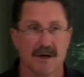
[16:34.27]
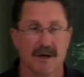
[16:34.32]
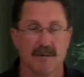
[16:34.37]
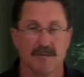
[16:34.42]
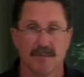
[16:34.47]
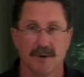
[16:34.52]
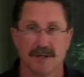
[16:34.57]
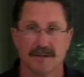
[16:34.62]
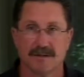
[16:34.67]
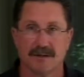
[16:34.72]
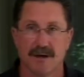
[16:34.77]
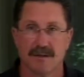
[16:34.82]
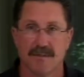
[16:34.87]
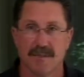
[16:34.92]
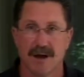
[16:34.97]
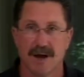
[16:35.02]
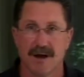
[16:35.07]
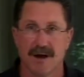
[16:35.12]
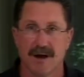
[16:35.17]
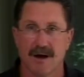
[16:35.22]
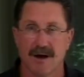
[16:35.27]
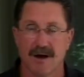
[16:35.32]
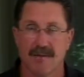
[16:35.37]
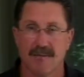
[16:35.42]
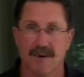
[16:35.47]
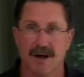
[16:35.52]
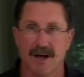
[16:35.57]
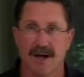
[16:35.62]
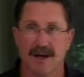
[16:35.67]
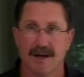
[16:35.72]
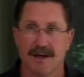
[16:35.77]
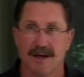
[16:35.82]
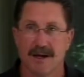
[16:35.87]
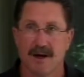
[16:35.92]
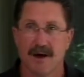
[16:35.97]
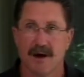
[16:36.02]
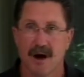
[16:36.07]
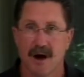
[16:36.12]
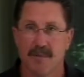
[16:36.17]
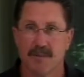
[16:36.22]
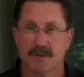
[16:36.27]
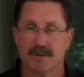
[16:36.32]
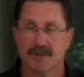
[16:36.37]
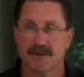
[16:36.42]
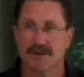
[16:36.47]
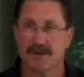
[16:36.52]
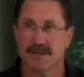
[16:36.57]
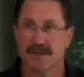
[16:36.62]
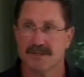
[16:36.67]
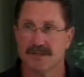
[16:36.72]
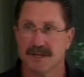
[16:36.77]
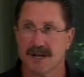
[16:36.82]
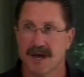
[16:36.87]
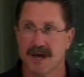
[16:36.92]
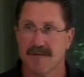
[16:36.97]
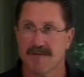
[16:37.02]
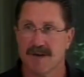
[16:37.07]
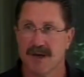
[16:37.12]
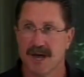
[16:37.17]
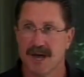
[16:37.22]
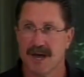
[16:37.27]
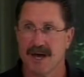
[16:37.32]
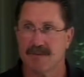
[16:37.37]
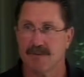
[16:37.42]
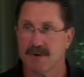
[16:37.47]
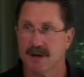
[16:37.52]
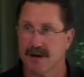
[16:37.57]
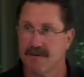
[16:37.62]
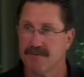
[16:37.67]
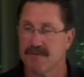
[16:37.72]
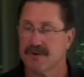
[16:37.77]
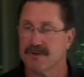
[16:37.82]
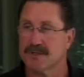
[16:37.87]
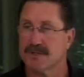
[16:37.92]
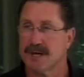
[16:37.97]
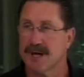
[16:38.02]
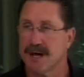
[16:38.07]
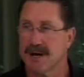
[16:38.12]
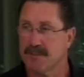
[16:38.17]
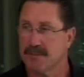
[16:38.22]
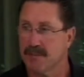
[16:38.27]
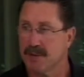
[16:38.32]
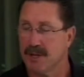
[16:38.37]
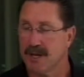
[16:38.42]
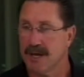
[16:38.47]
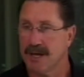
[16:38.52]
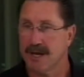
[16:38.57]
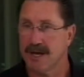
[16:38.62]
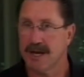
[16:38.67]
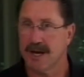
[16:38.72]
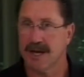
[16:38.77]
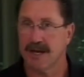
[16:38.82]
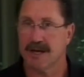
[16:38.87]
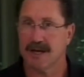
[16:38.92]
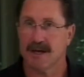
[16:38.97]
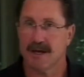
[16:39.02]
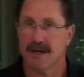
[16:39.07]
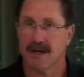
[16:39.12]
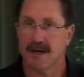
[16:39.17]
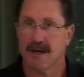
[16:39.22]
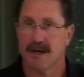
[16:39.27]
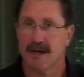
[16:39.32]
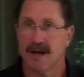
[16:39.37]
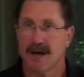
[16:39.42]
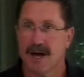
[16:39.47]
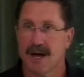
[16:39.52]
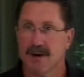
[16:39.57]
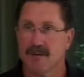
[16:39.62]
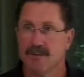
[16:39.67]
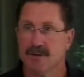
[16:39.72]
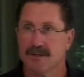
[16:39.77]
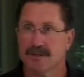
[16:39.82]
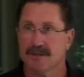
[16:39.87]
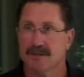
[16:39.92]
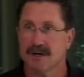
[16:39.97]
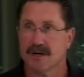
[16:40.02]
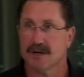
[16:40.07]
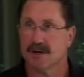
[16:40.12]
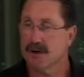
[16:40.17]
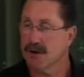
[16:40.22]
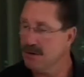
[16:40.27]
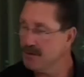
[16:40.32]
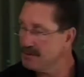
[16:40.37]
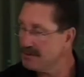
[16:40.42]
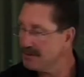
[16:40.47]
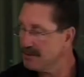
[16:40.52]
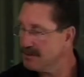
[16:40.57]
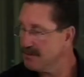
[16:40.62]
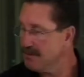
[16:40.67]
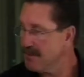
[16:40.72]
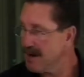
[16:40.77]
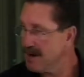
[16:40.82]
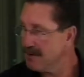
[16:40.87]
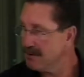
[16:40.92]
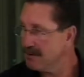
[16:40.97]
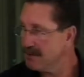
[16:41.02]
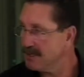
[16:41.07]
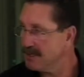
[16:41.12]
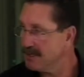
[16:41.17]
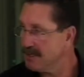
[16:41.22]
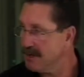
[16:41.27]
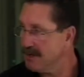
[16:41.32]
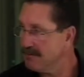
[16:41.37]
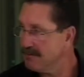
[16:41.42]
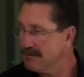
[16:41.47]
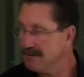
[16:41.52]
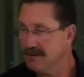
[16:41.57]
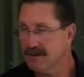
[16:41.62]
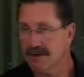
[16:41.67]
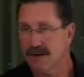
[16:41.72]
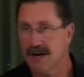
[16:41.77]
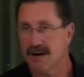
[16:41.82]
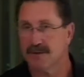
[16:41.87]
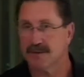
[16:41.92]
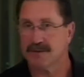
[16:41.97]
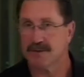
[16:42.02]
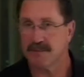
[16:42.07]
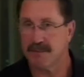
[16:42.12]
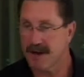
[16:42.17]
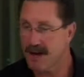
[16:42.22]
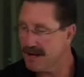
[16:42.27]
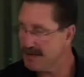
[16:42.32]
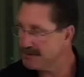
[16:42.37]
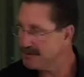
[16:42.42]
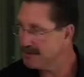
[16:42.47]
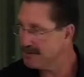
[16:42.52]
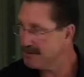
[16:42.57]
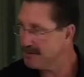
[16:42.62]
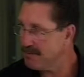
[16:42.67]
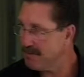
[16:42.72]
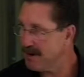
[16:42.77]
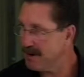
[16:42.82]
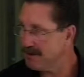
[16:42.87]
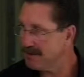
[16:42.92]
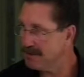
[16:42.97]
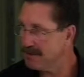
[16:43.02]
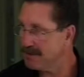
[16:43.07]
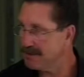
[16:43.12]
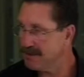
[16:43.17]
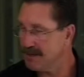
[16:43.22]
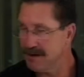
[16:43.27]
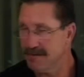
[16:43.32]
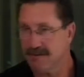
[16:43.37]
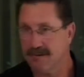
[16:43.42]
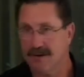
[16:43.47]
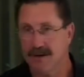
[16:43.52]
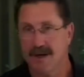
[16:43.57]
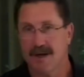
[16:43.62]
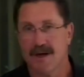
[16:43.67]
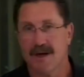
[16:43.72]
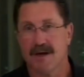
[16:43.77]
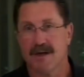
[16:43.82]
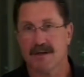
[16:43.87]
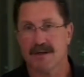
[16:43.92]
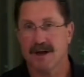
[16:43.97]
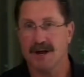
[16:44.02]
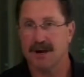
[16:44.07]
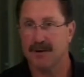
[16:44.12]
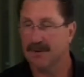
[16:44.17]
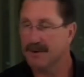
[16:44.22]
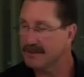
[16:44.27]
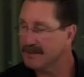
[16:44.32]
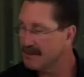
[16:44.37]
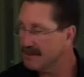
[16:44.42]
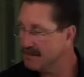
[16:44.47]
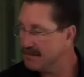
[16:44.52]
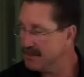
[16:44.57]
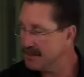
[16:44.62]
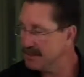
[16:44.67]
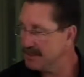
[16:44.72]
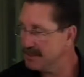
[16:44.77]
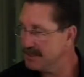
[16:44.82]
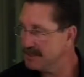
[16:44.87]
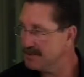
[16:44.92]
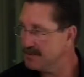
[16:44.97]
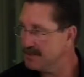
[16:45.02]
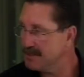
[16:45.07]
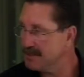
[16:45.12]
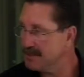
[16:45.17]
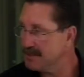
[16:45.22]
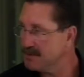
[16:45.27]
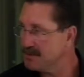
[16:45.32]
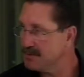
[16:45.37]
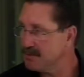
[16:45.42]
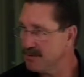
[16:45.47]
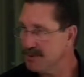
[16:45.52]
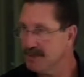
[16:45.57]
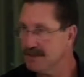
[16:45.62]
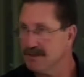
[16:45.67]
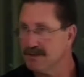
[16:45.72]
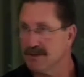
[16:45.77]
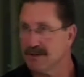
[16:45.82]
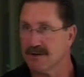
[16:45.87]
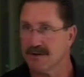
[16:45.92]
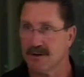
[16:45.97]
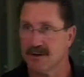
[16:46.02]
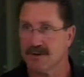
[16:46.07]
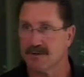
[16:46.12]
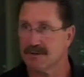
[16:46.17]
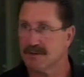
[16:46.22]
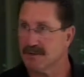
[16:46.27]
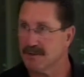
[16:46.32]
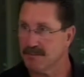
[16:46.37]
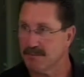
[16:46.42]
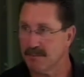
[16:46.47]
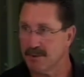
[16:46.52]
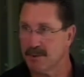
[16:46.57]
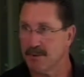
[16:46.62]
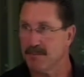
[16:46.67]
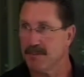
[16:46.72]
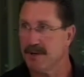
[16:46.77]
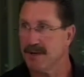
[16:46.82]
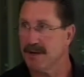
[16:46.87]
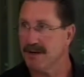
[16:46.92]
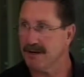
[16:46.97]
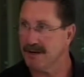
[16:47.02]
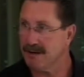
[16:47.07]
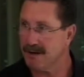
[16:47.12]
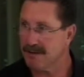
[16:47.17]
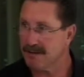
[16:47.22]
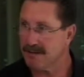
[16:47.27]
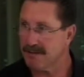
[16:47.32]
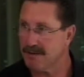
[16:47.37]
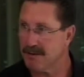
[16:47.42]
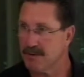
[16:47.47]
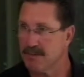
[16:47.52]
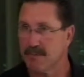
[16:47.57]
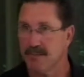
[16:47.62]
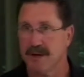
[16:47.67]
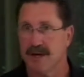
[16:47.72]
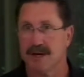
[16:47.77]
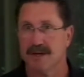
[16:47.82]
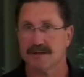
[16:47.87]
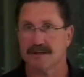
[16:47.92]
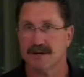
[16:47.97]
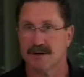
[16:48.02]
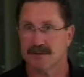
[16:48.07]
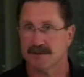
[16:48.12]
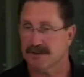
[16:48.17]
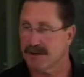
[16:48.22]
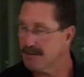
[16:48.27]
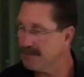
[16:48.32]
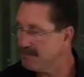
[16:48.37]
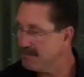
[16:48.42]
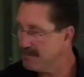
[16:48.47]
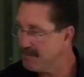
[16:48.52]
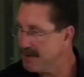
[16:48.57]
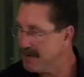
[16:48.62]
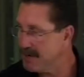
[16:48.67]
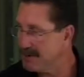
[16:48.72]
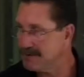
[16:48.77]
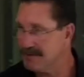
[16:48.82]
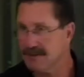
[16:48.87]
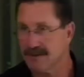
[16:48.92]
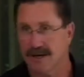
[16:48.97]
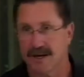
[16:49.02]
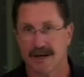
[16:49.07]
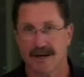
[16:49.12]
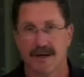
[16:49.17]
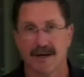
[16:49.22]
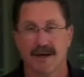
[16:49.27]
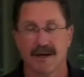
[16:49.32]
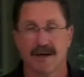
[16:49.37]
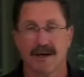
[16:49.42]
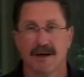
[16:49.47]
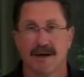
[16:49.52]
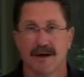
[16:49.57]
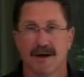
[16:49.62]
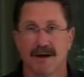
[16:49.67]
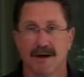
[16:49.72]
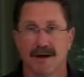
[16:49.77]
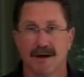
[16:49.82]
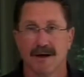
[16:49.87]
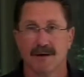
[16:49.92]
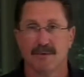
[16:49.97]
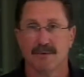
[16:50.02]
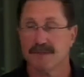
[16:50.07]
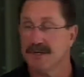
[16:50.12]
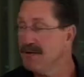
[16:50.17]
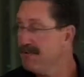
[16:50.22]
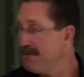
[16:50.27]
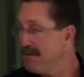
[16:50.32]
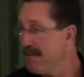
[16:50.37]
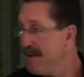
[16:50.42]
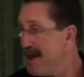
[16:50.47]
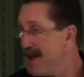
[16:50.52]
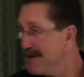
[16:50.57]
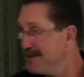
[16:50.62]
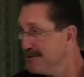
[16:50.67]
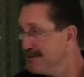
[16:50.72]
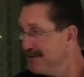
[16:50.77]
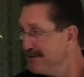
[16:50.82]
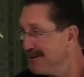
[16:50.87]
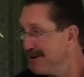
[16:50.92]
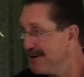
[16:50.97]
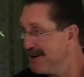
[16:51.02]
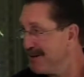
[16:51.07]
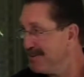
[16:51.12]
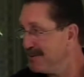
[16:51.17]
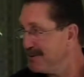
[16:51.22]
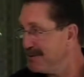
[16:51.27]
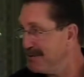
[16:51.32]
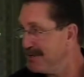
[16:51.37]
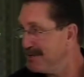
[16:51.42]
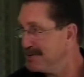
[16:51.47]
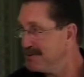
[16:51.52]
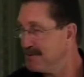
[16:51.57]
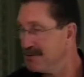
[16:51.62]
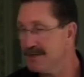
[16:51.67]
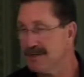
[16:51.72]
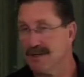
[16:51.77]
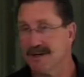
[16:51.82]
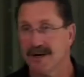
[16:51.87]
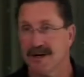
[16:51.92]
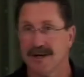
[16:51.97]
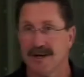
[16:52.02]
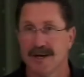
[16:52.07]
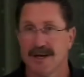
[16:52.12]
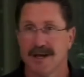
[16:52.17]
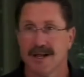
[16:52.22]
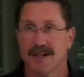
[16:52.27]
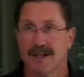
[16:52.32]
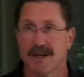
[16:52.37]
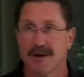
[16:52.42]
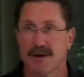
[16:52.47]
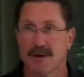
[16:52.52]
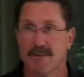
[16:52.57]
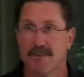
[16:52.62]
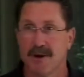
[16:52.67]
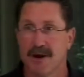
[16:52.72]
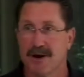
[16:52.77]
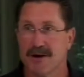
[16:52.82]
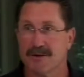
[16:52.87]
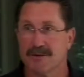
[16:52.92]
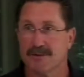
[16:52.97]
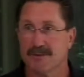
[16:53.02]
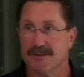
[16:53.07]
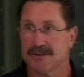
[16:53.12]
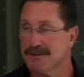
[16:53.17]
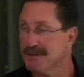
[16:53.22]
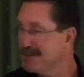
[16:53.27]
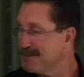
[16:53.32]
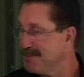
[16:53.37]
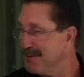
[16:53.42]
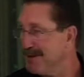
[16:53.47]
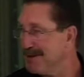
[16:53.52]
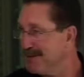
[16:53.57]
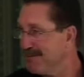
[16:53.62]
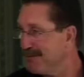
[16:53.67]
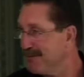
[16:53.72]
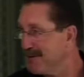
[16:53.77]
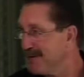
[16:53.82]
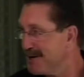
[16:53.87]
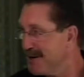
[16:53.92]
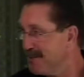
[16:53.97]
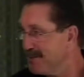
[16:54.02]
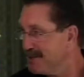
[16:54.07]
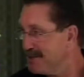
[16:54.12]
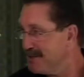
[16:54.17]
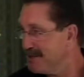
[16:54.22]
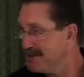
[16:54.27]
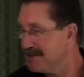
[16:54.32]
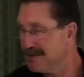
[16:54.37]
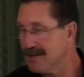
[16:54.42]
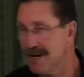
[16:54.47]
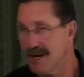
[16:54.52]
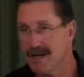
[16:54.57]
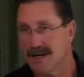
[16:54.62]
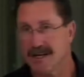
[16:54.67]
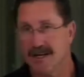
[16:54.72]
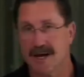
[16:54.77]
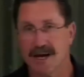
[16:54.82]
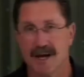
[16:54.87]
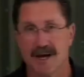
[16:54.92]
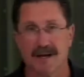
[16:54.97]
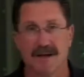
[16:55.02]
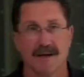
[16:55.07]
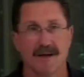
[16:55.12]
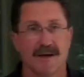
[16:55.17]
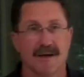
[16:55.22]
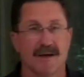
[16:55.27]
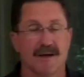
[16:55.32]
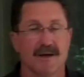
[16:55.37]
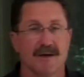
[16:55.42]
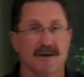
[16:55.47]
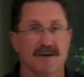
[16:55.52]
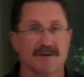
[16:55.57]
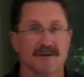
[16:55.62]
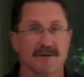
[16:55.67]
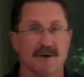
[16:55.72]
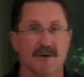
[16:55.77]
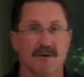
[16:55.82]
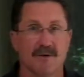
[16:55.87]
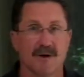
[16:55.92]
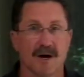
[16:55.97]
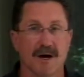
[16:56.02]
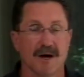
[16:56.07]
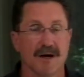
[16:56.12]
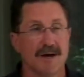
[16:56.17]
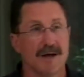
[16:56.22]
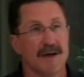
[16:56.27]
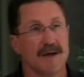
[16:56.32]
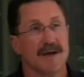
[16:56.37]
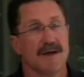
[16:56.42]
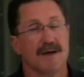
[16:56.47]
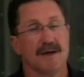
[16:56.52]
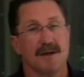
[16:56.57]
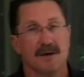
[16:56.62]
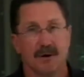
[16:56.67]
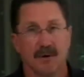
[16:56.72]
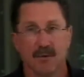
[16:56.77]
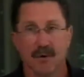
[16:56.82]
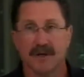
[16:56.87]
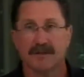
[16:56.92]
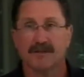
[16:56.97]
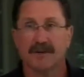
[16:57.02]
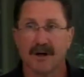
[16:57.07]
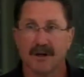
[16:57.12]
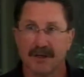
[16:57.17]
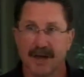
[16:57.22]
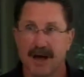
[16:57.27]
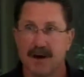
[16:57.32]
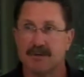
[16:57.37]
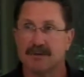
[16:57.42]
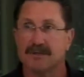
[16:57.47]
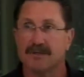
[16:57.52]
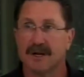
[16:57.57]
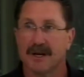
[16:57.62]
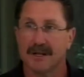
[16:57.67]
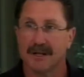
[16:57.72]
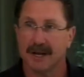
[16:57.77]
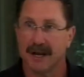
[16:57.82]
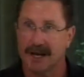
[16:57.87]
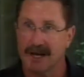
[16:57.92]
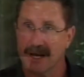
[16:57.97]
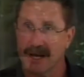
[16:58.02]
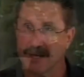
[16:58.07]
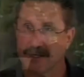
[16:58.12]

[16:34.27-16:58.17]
but my my opportunities that I've had when I first got out of playing, I I was a coach at the minor league level. I was a manager at the minor league level. Then I went to the big leagues with Detroit and coached in the bullpen and on third base. I was on the bench. I uh, was even a manager for a couple days when uh, Larry Parrish was suspended for a couple days in '99. So, uh, you know, once all that was done, then I got a